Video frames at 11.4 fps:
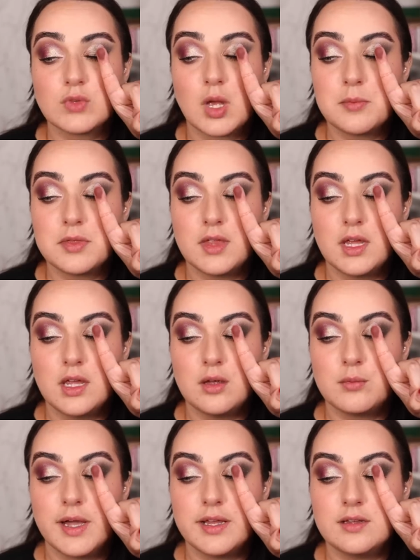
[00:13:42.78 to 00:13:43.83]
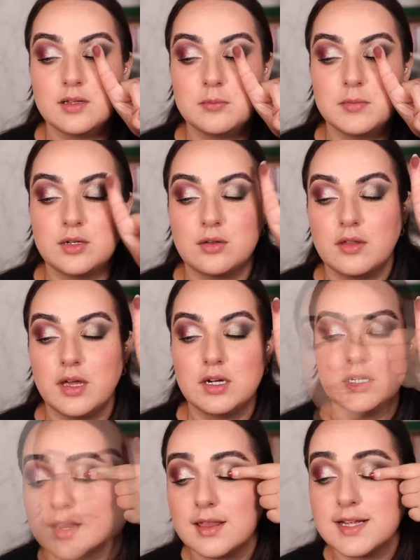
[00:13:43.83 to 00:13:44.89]
I'm thinking right in the middle
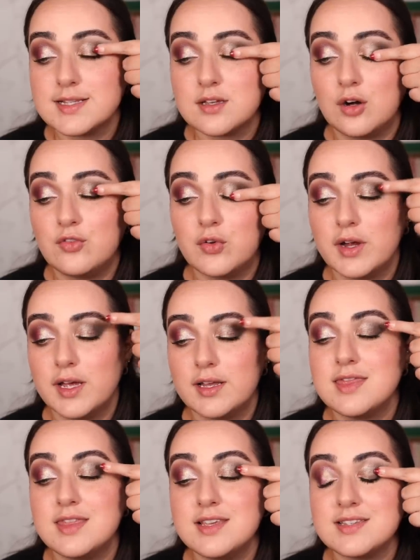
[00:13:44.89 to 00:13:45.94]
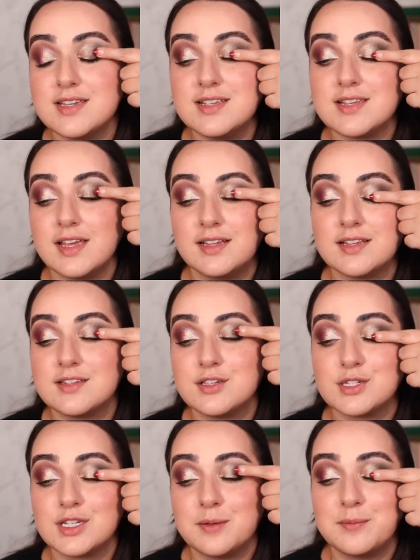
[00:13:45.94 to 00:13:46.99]
there. Let's go for it. This is a
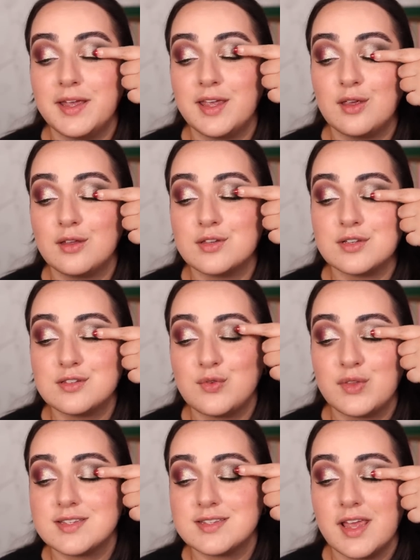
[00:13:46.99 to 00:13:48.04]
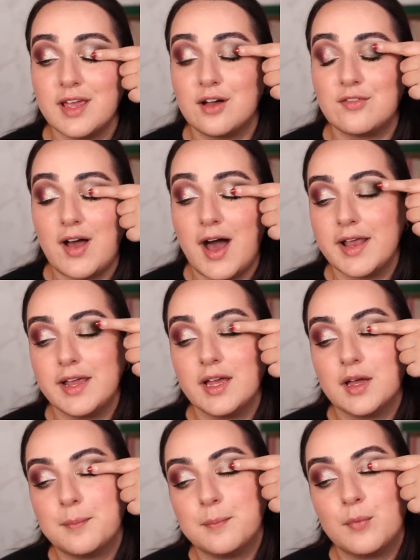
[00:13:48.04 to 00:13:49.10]
decision I'm making just for the sake of
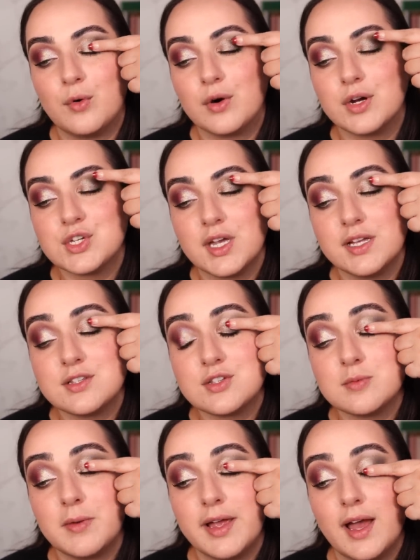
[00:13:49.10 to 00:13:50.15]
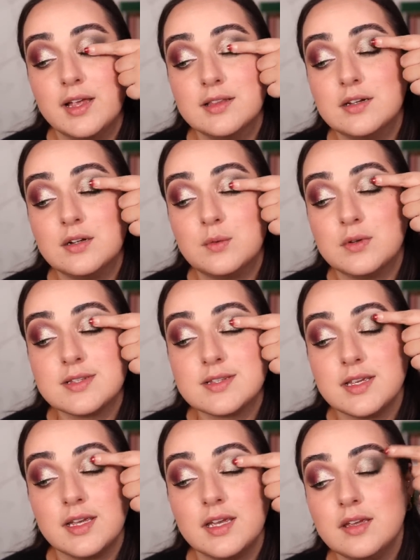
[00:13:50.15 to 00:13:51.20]
adding more shades to my eye look. We'll
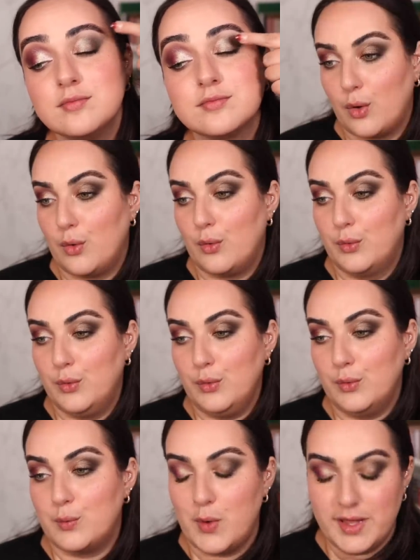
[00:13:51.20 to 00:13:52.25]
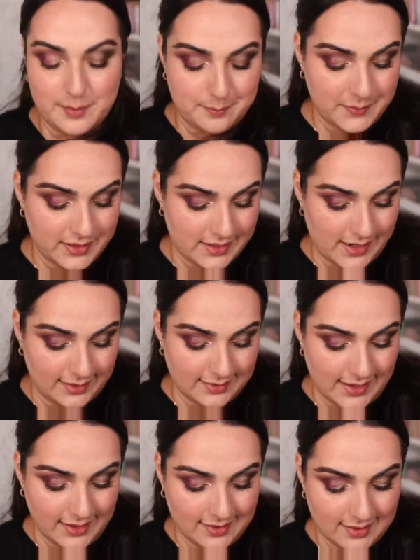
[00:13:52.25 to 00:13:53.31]
see. Ooh, wait a minute, I
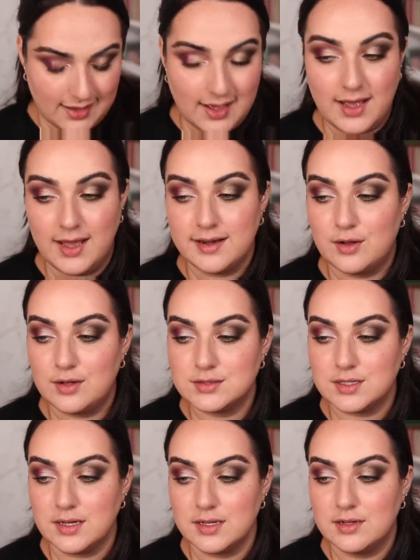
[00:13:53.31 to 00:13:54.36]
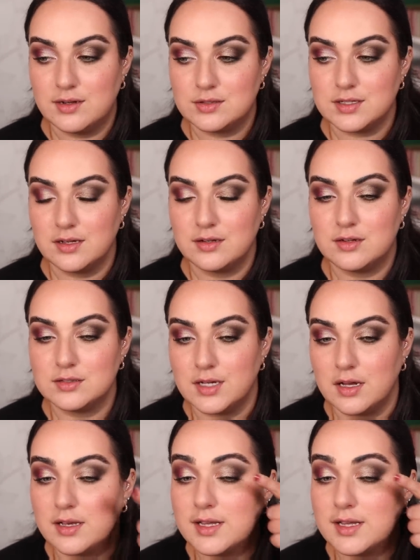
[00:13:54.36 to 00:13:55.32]
like that. Hold on, hold on, hold on.